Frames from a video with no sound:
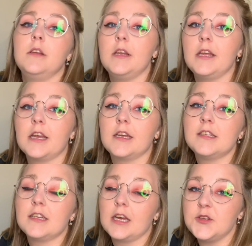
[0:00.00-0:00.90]
Hey
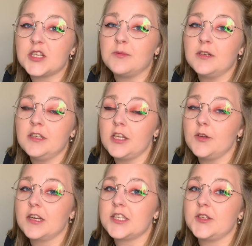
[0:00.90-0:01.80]
guys, I'm Gemma,
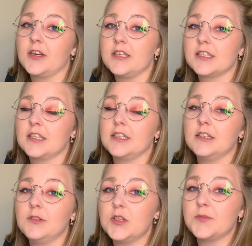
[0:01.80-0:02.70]
UX UI
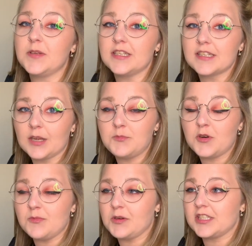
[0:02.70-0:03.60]
designer, which means I
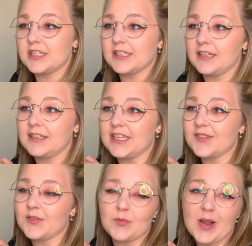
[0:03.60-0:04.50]
pretty much design things
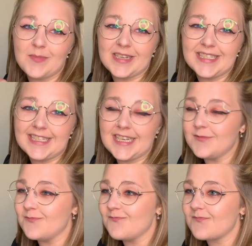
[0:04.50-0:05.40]
for the web, and
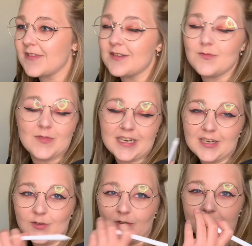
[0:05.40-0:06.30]
today we're going
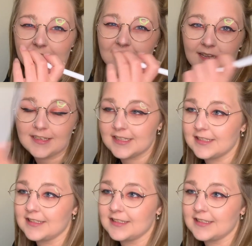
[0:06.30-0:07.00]
to do just that.